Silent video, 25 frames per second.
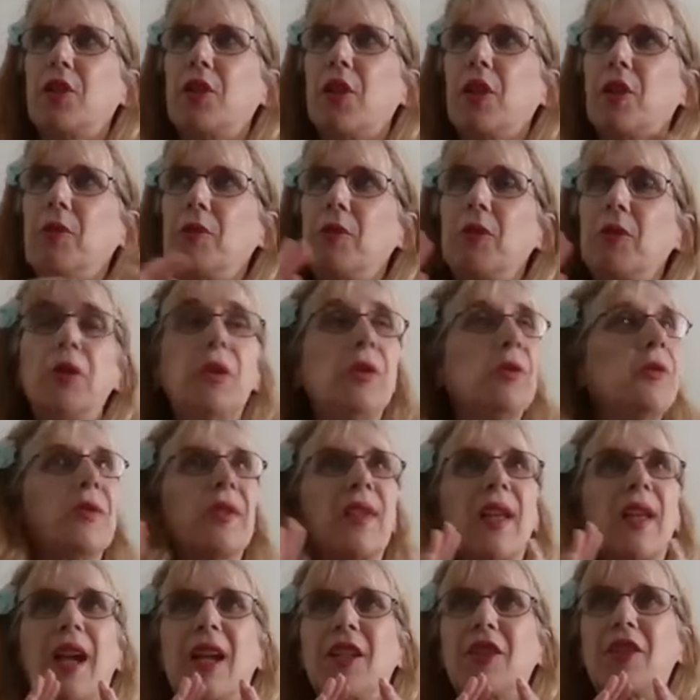Don't
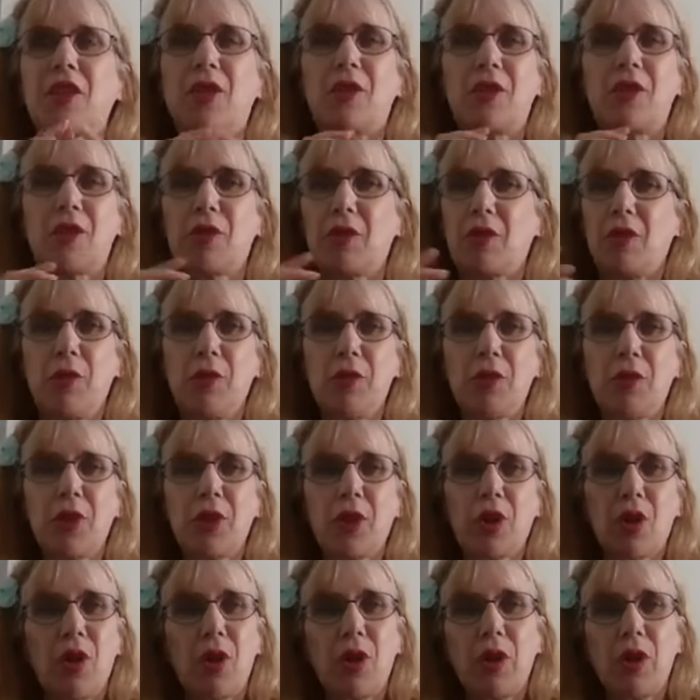use that. Use
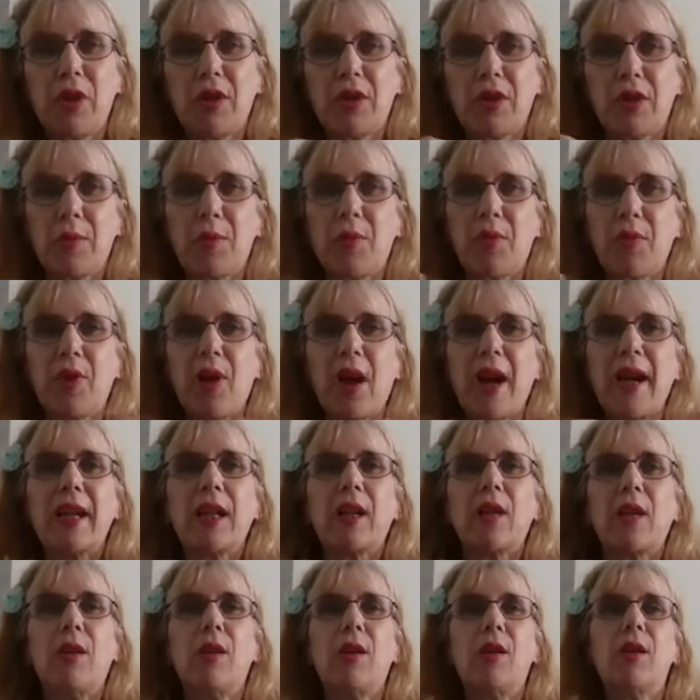the colours, the
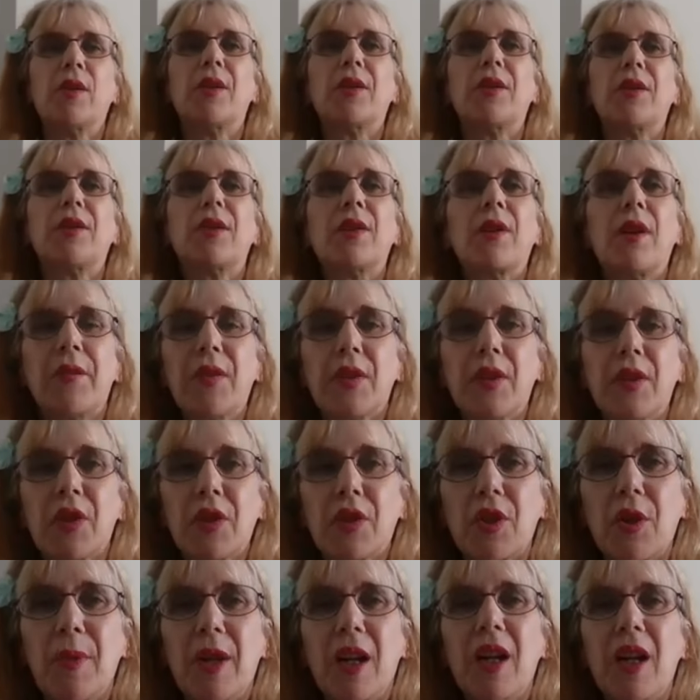bright colours of the
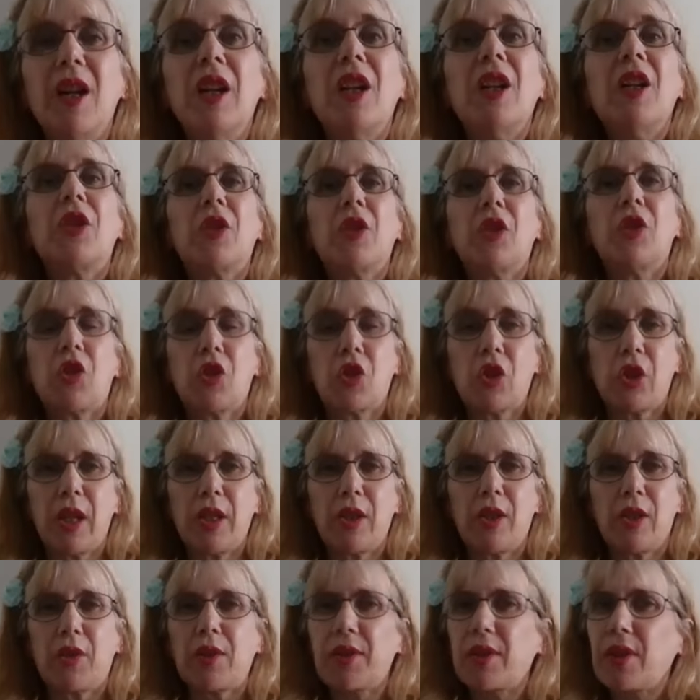summer to
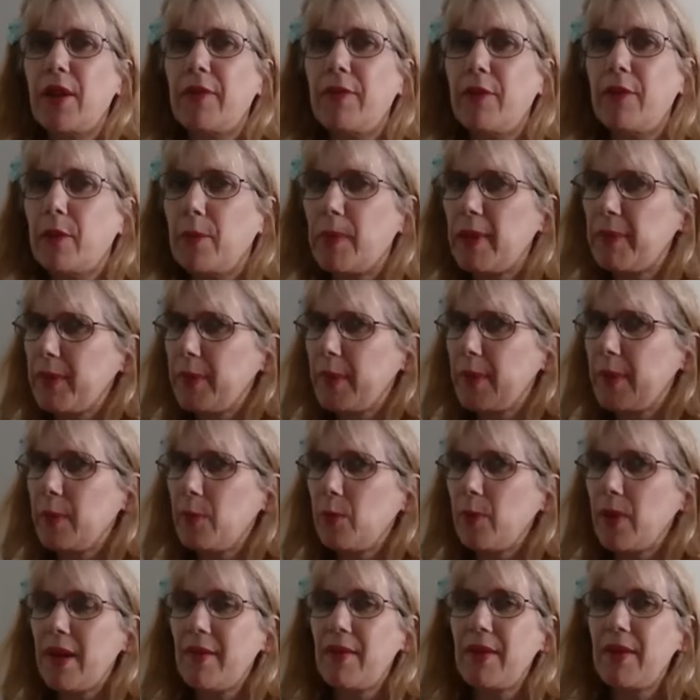cheer yourself up. If you've
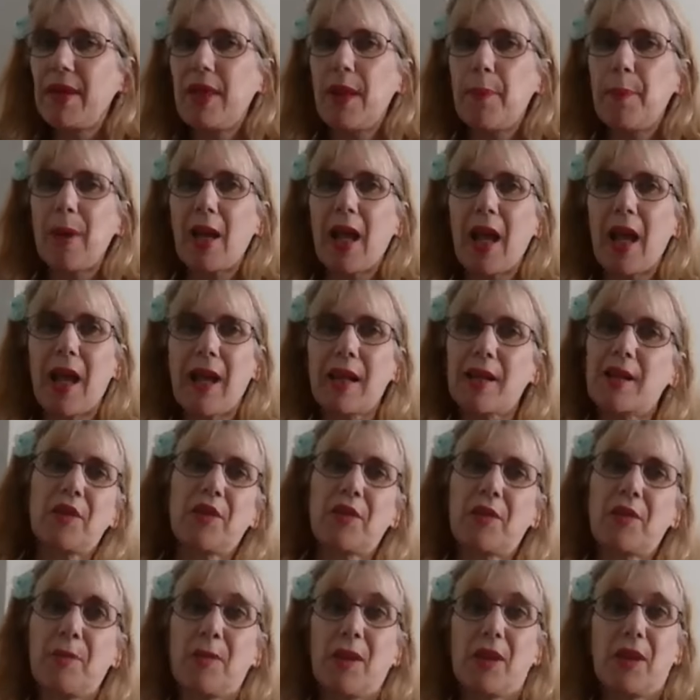been wearing the
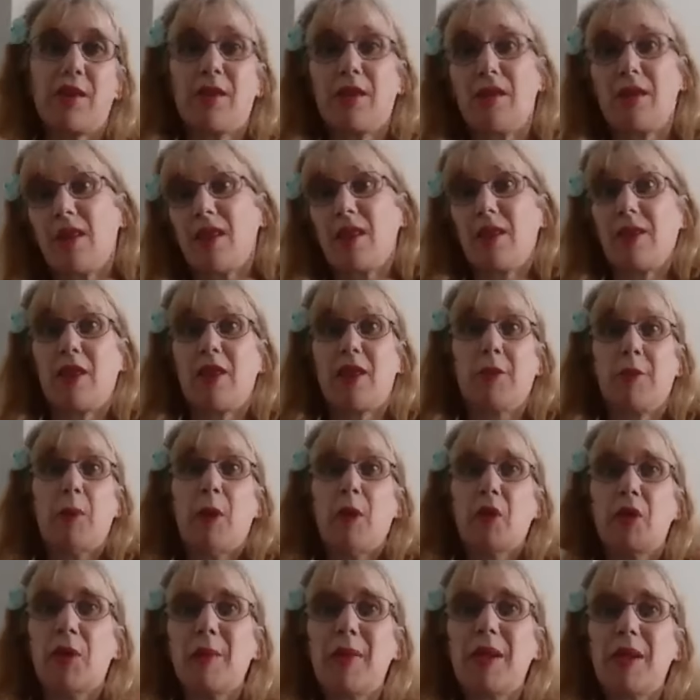blacks because they're
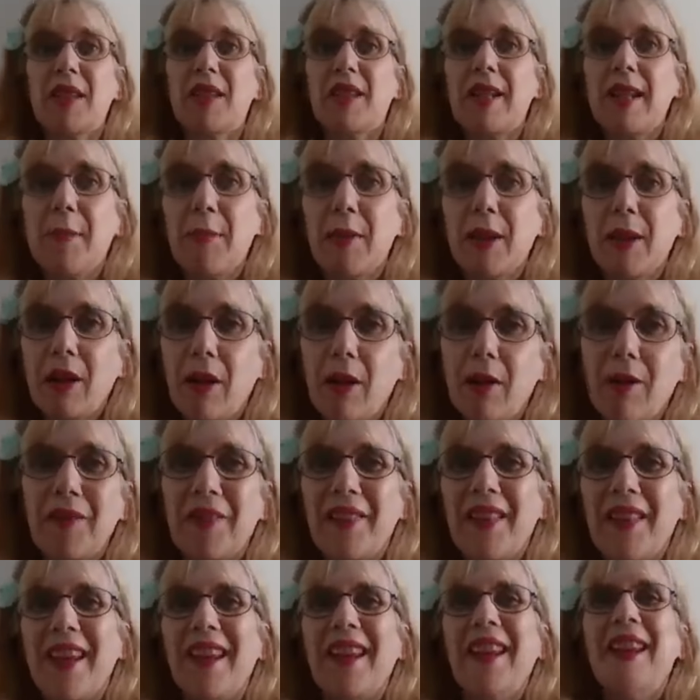supposed to be slimming,
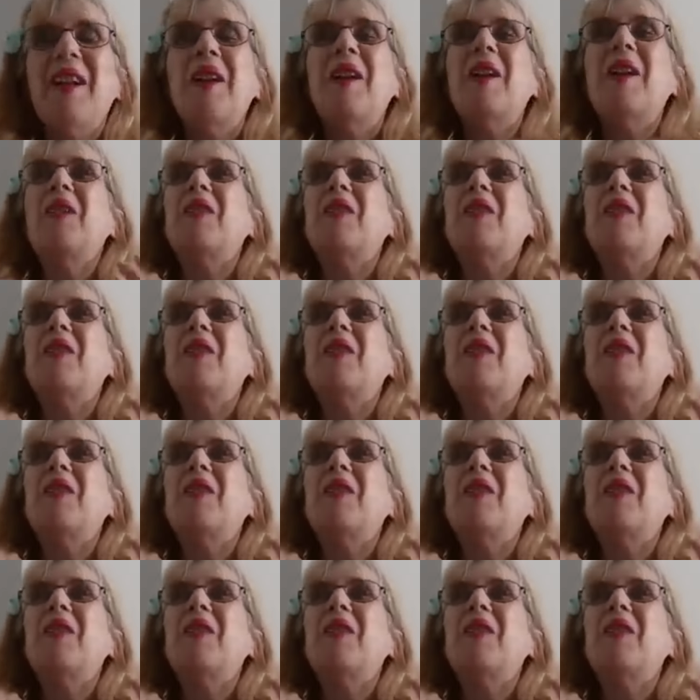aren't they?